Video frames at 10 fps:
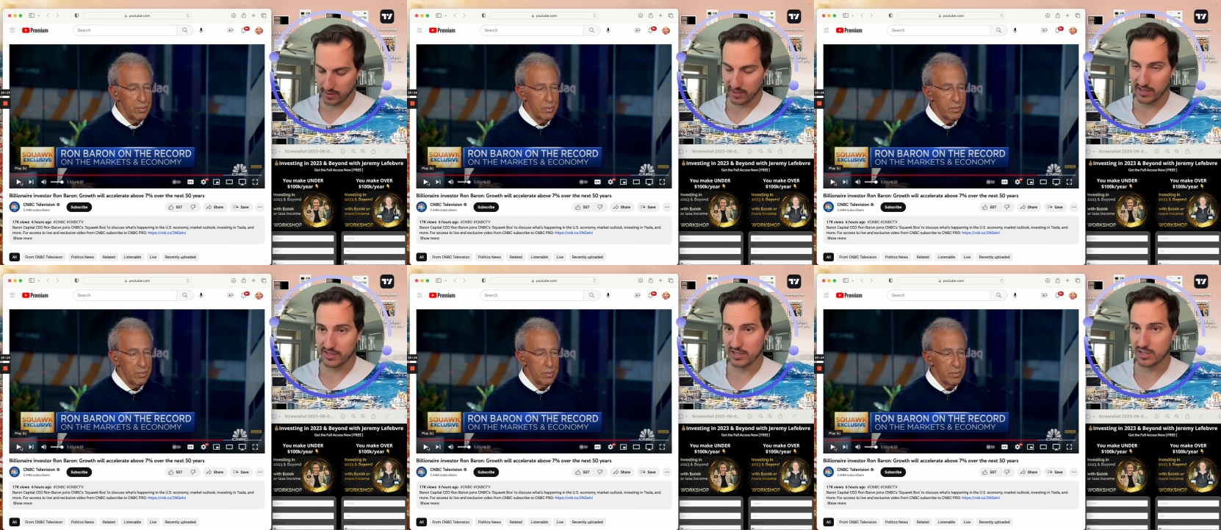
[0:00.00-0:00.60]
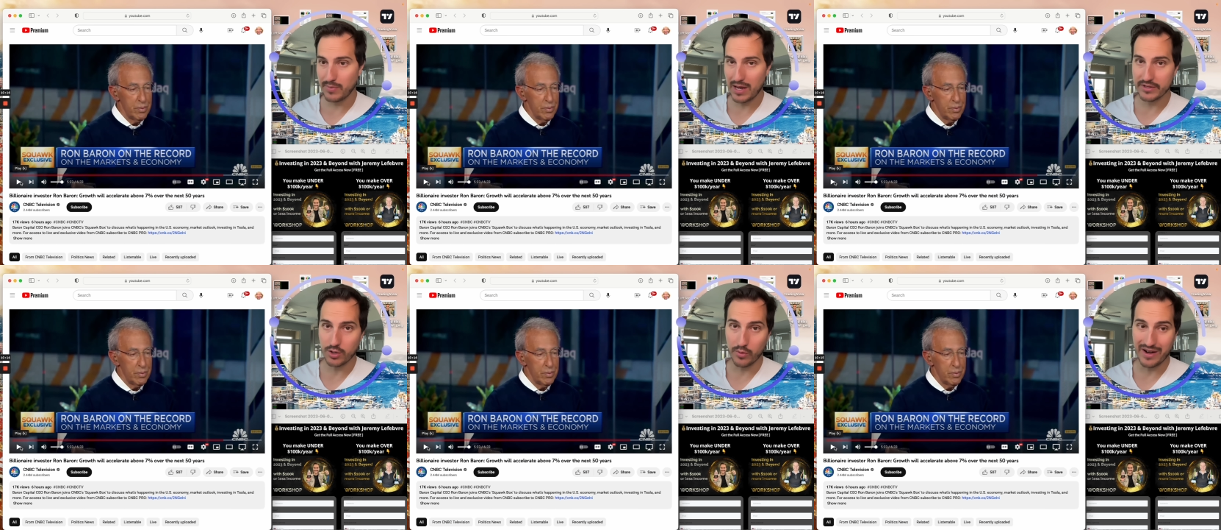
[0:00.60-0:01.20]
Speaker 1: He says his
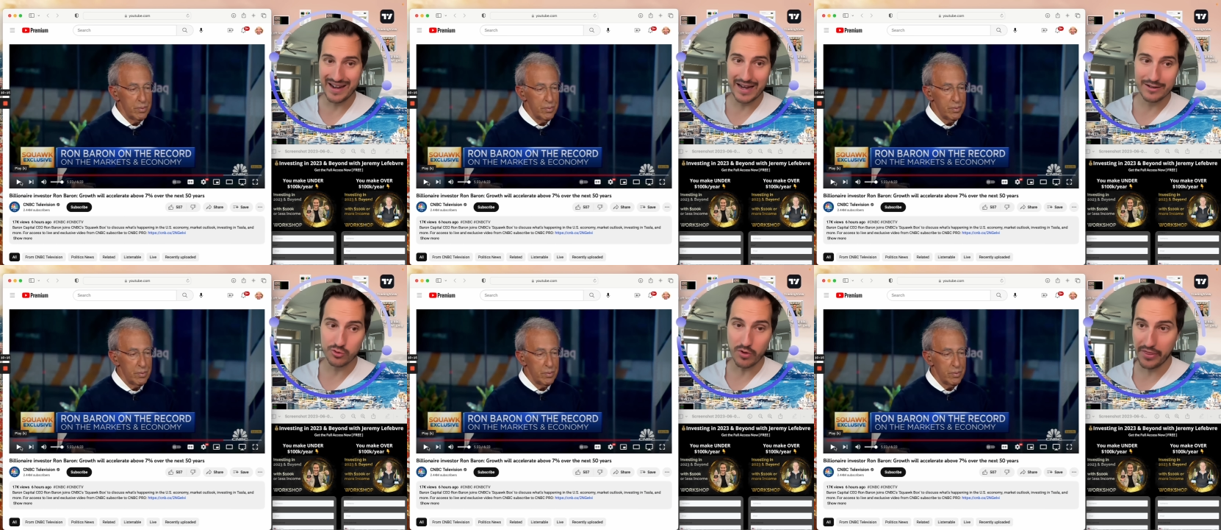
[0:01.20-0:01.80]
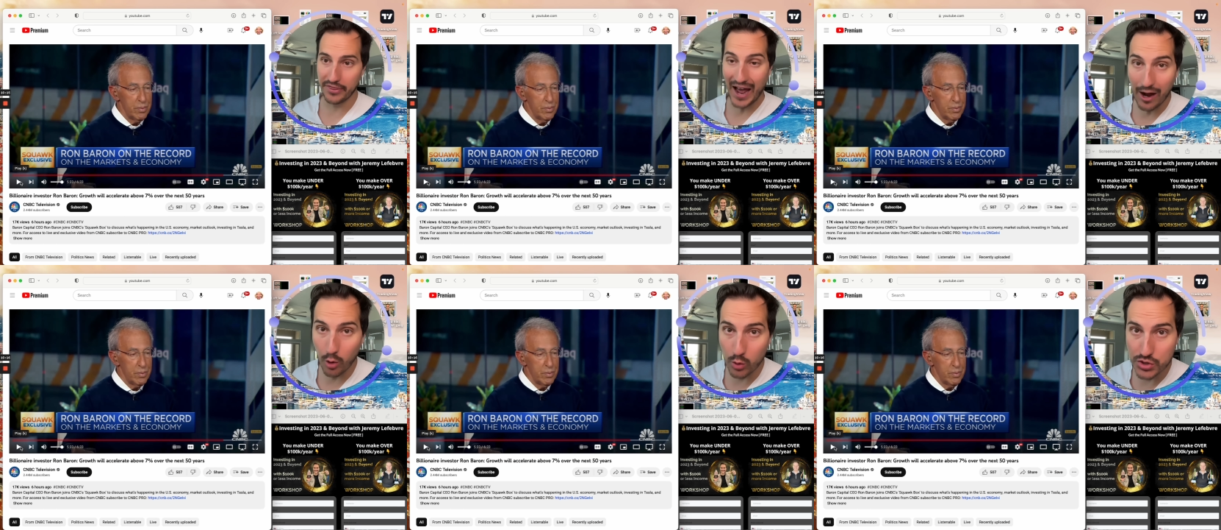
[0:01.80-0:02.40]
baby's going to
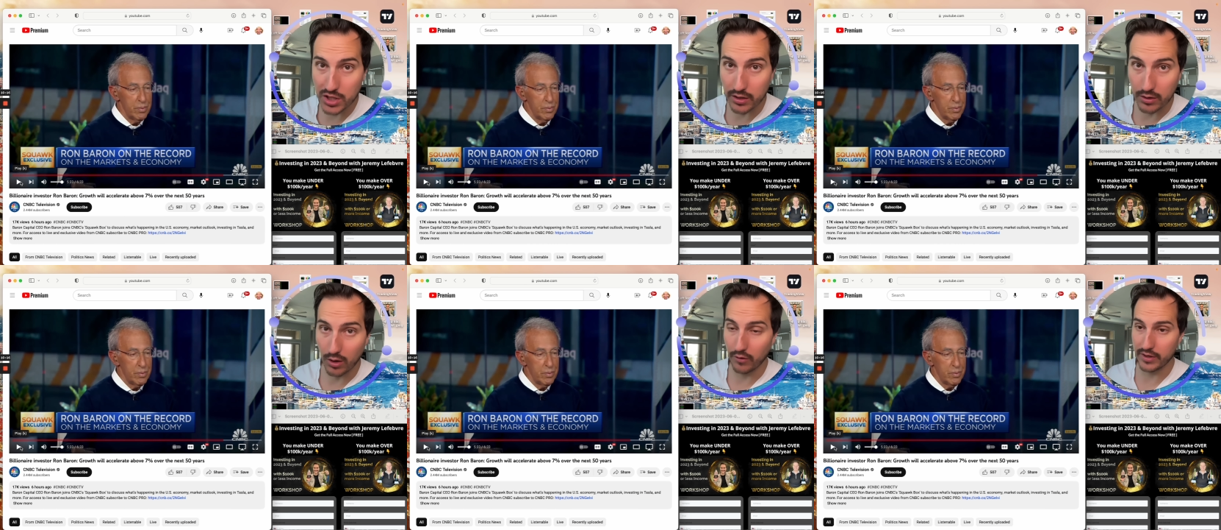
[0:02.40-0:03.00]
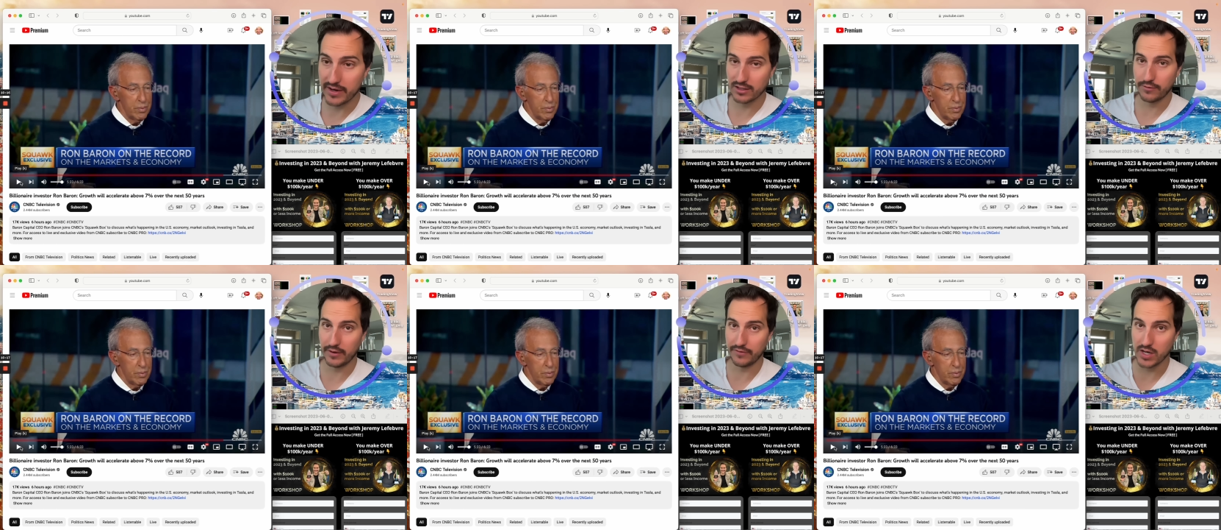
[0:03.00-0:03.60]
900,000 over the next
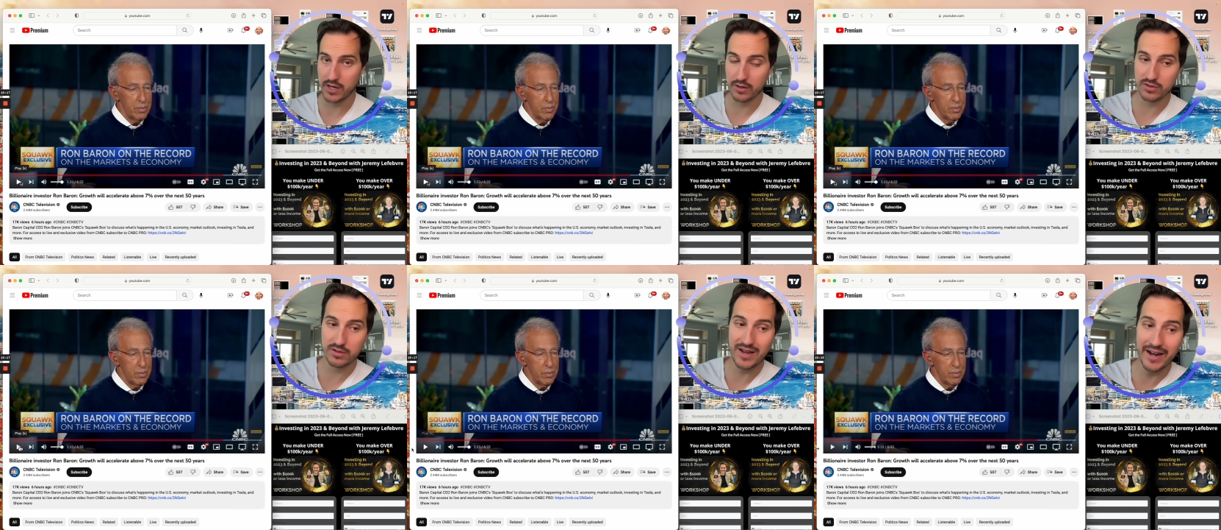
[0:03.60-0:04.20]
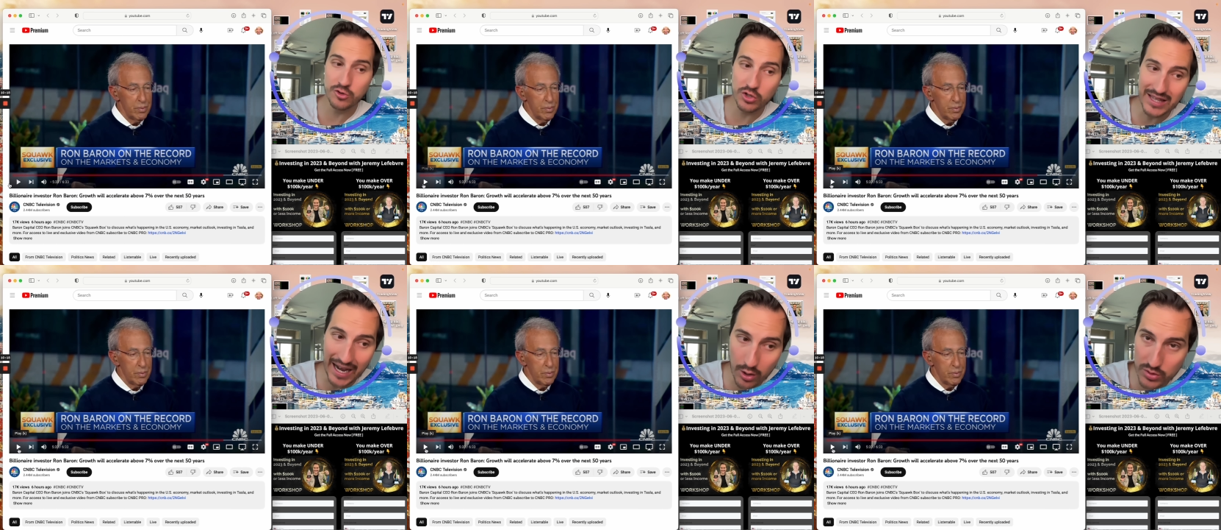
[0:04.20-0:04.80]
50 years.
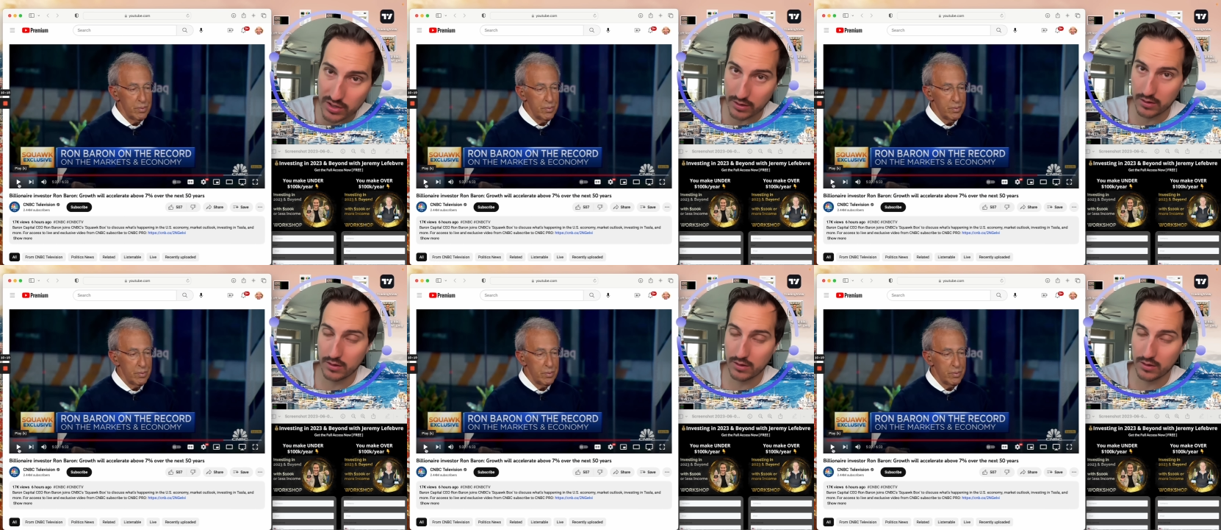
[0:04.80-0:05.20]
900,000.